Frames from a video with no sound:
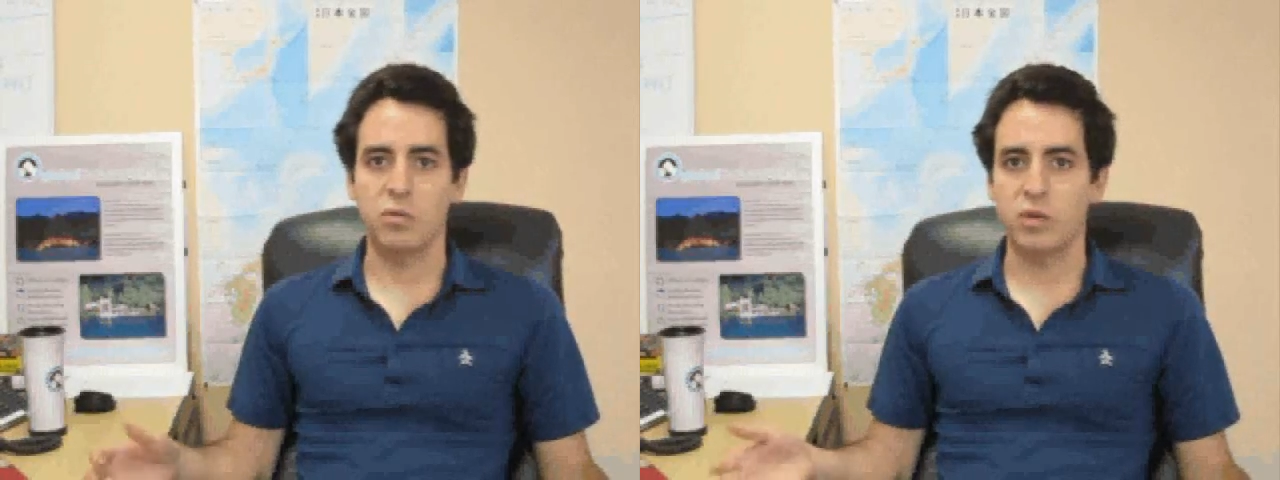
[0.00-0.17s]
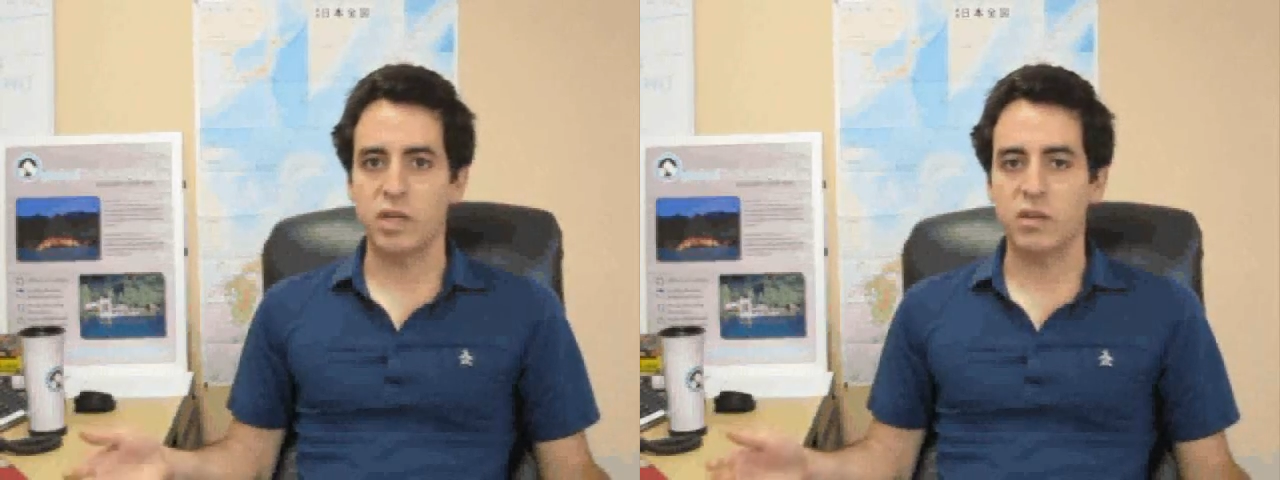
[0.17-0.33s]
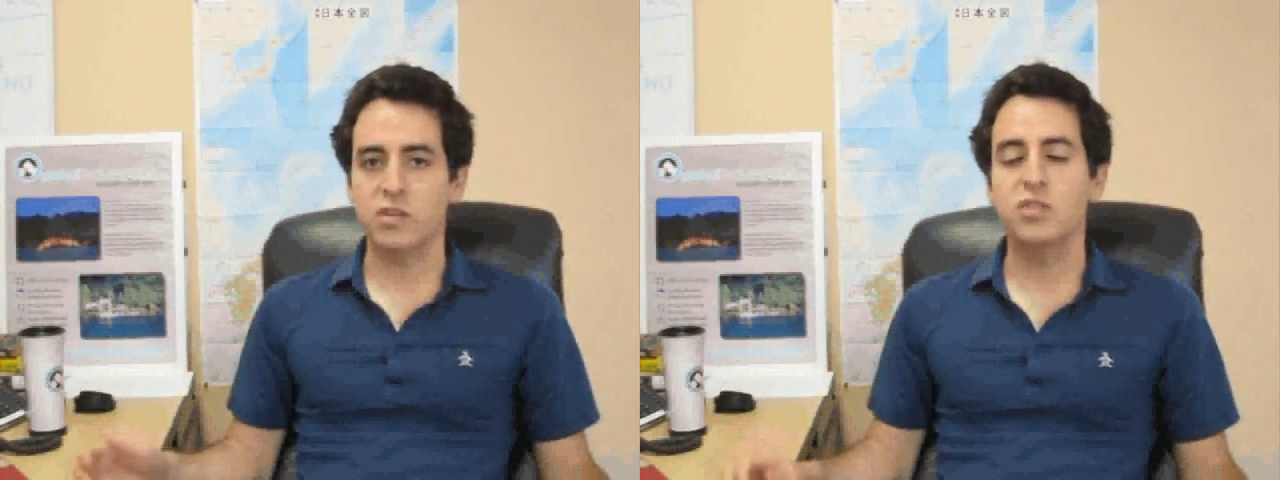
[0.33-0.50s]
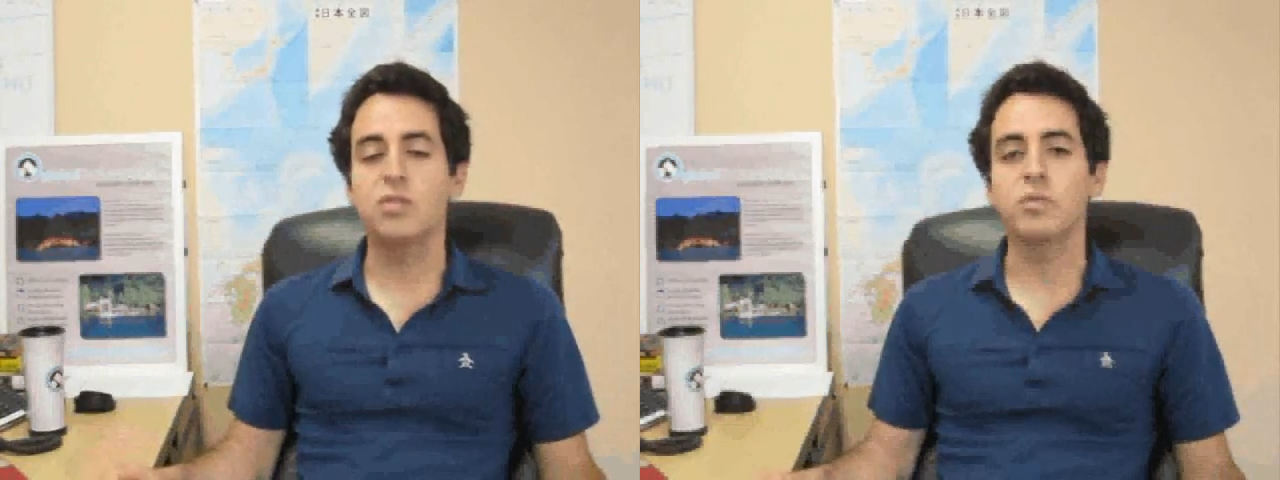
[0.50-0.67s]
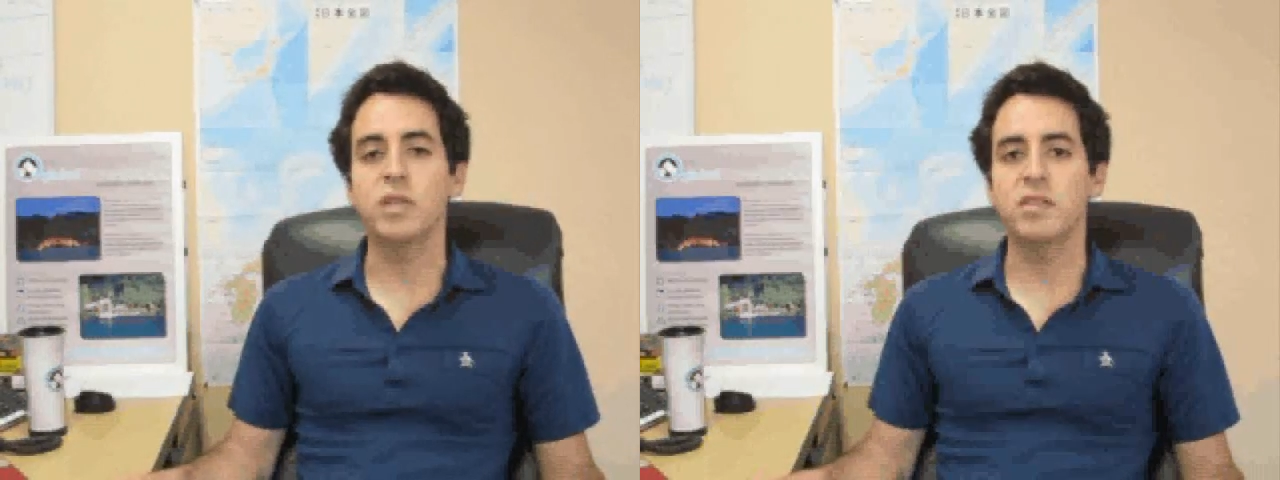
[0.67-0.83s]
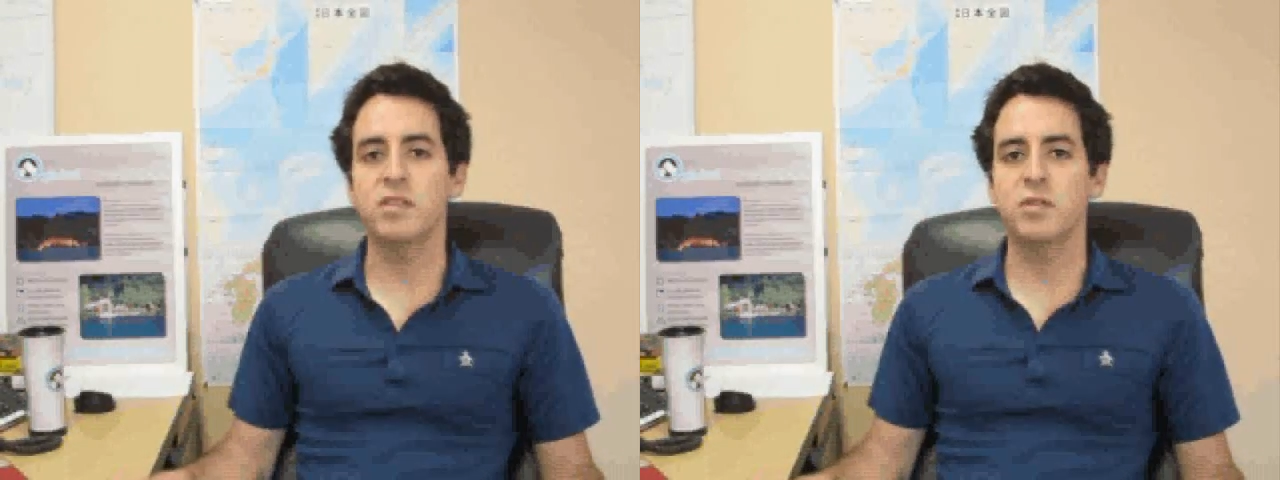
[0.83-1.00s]
week or 2
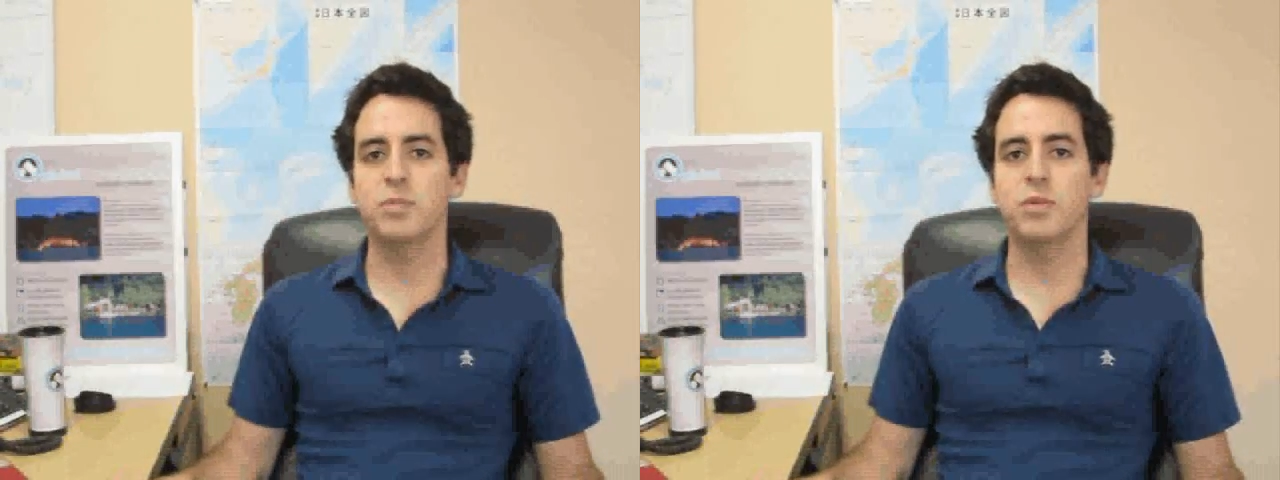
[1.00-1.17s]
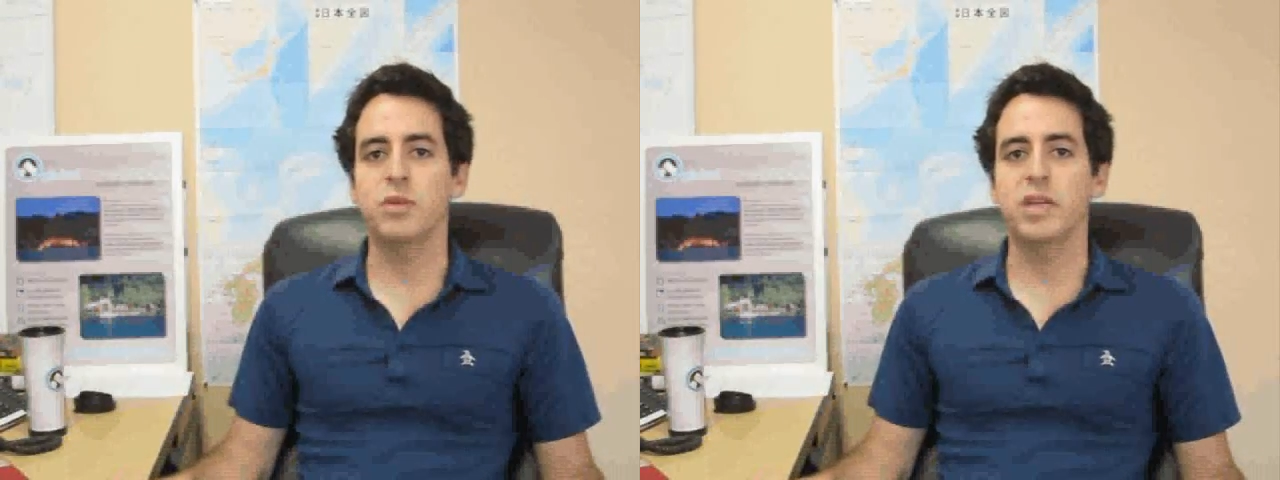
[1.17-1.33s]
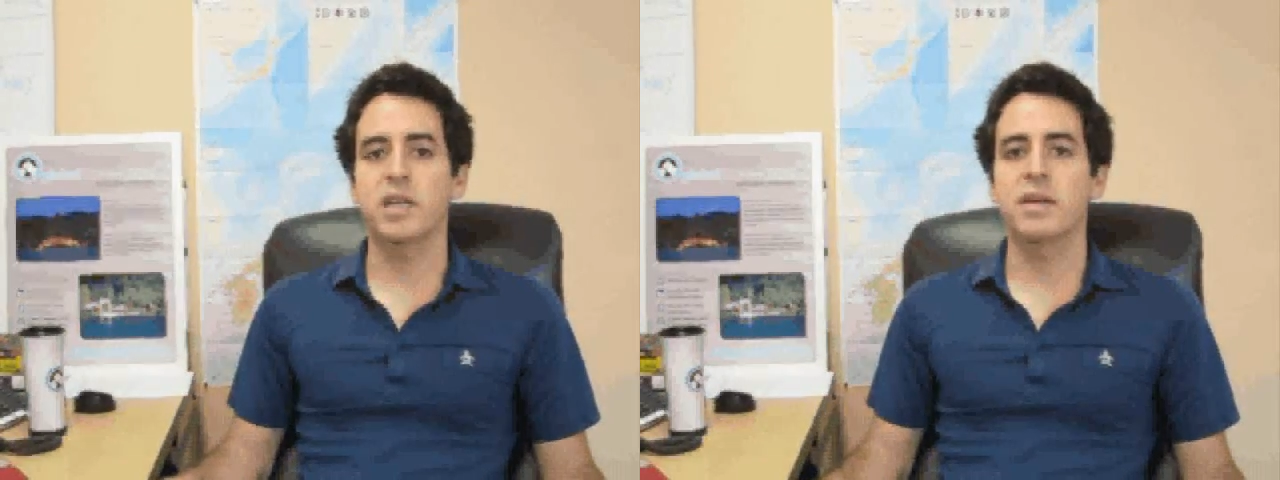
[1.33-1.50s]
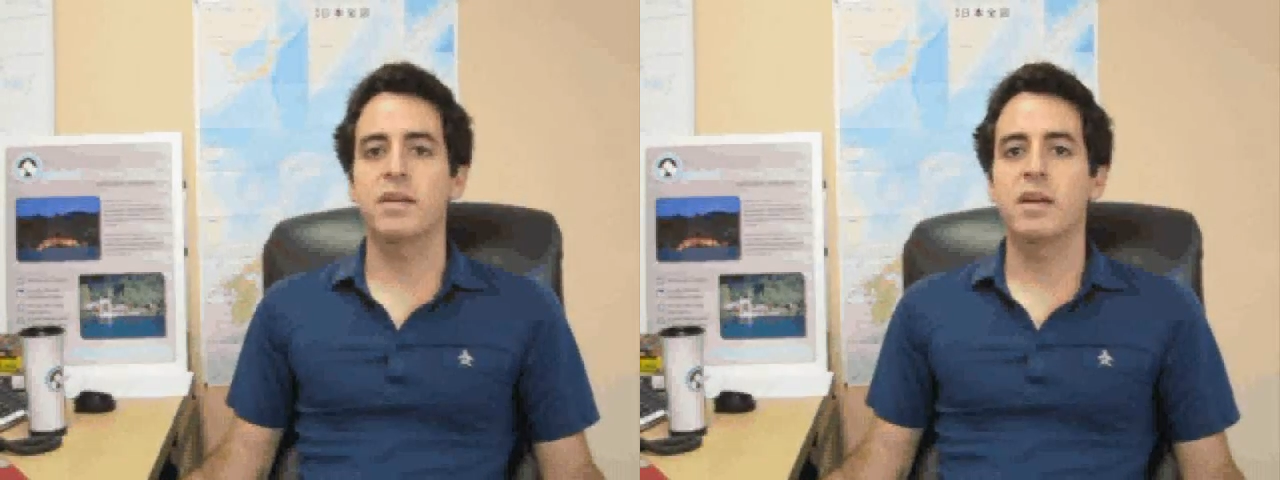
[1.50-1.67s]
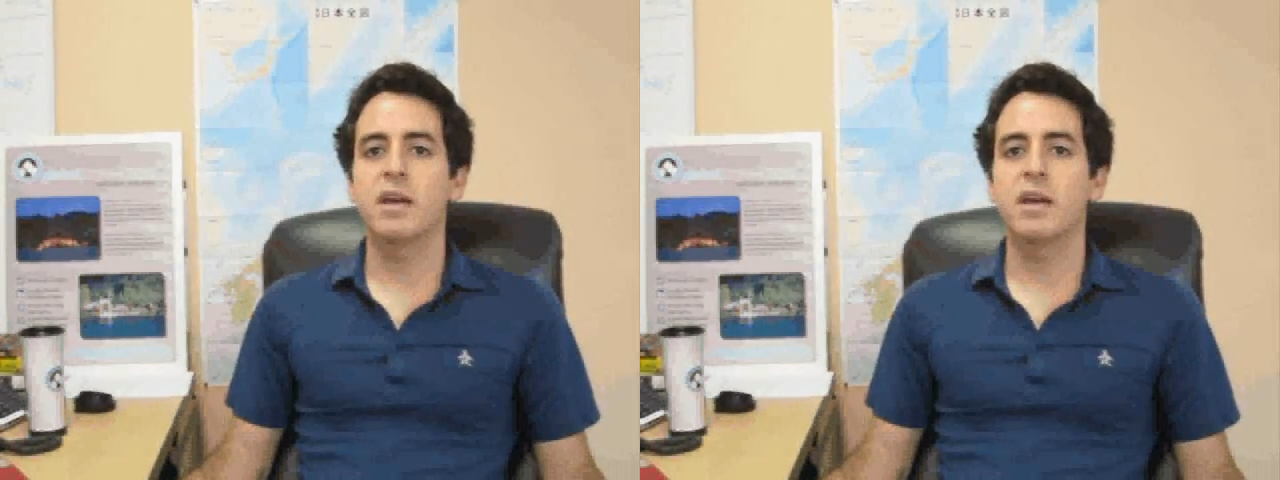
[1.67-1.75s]
weeks exploring.